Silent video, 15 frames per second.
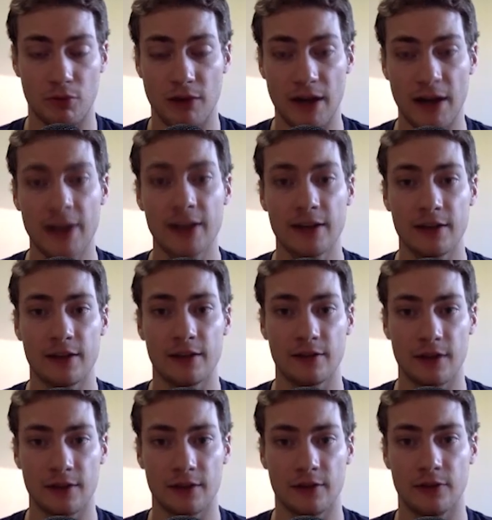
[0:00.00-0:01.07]
hiding
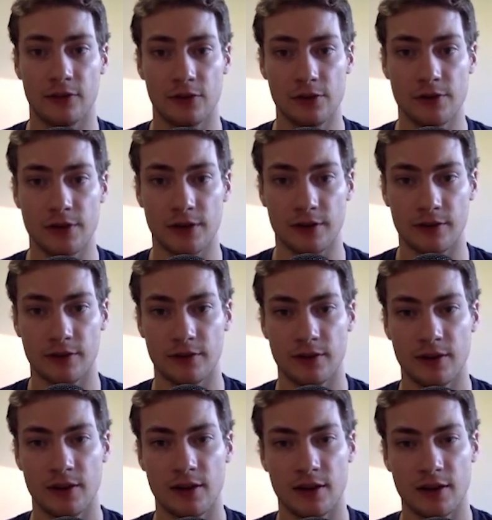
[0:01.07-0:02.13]
this as a service
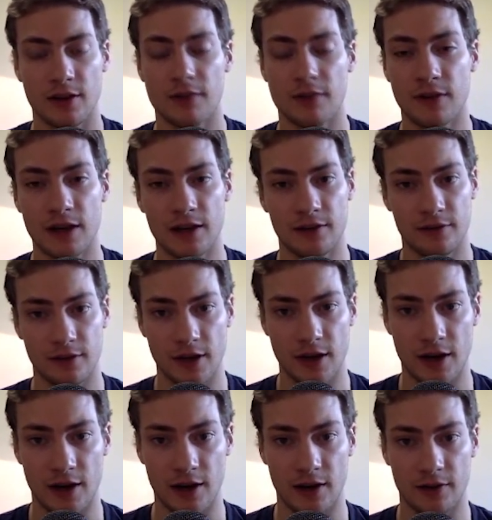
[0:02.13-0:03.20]
conveys an,
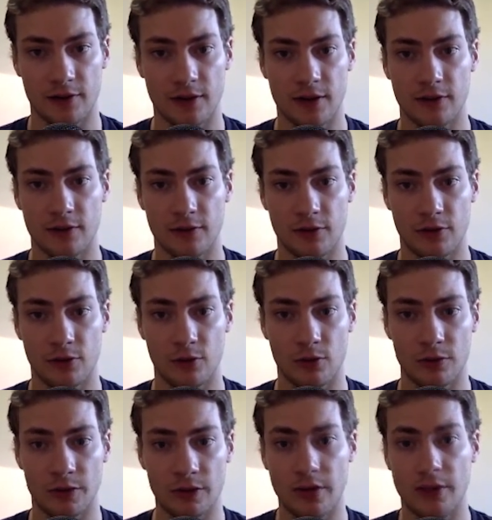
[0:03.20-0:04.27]
a sense of
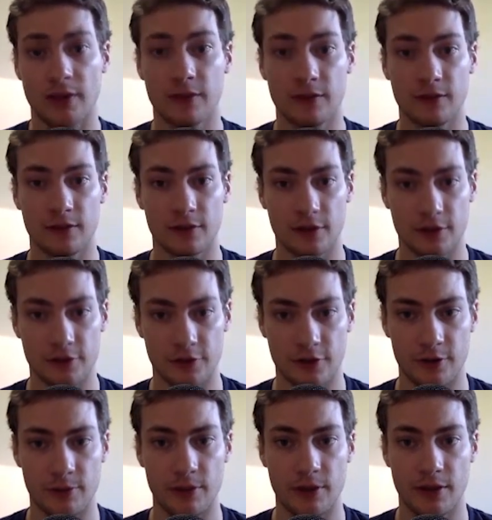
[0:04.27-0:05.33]
authority that this is a
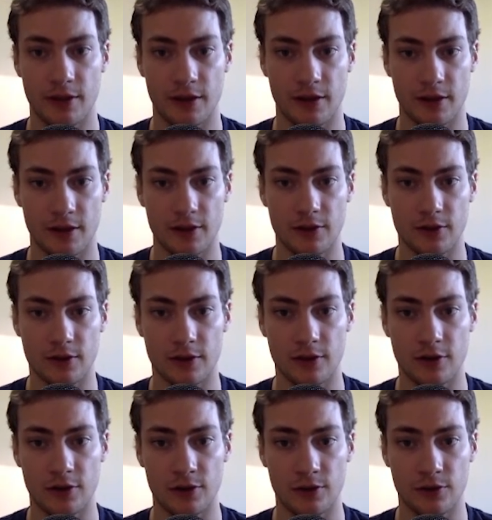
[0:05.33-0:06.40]
legitimate thing that you can
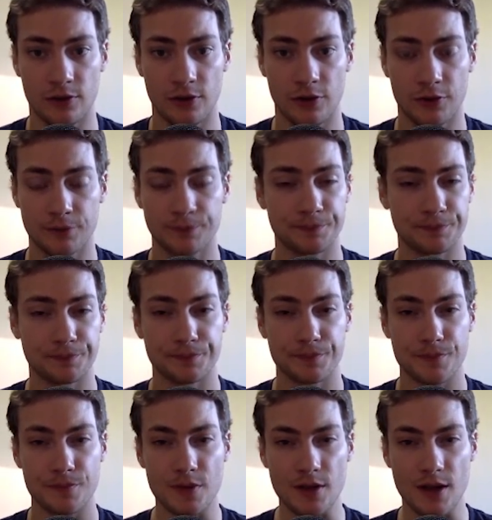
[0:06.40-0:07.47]
do. So
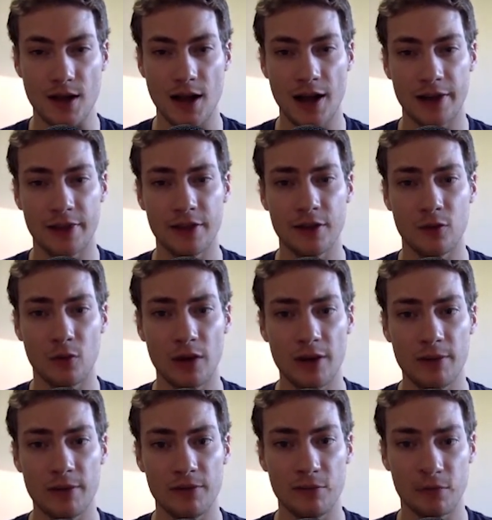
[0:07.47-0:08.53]
I think way
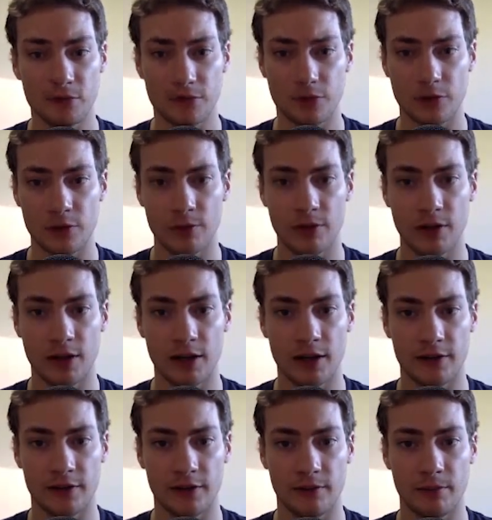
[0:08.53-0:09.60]
before it's
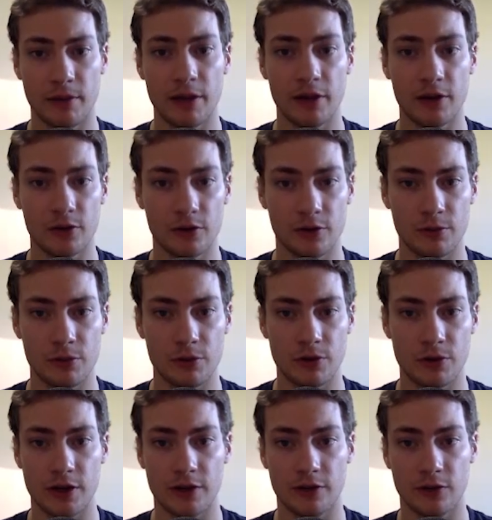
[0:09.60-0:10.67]
criminalized, the medical
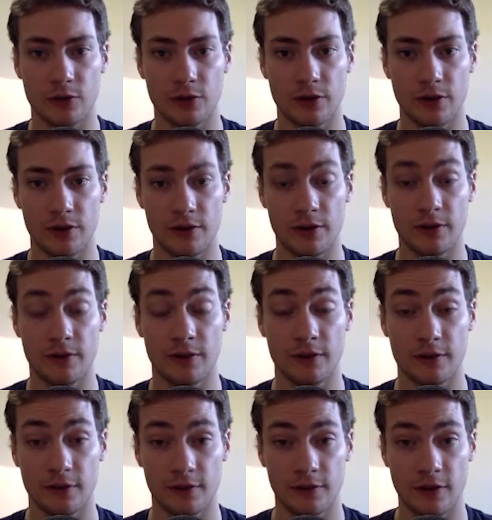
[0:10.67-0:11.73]
community is going to
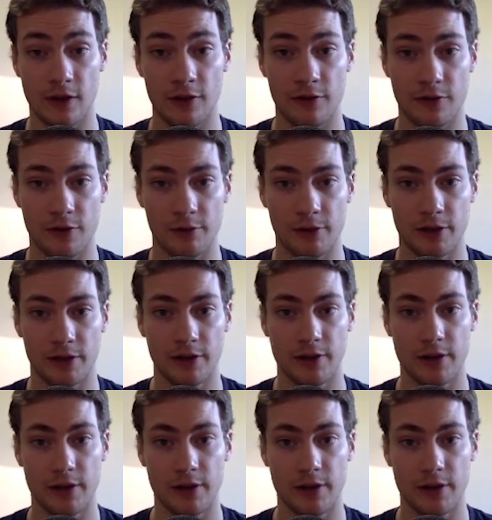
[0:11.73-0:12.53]
distance itself from it,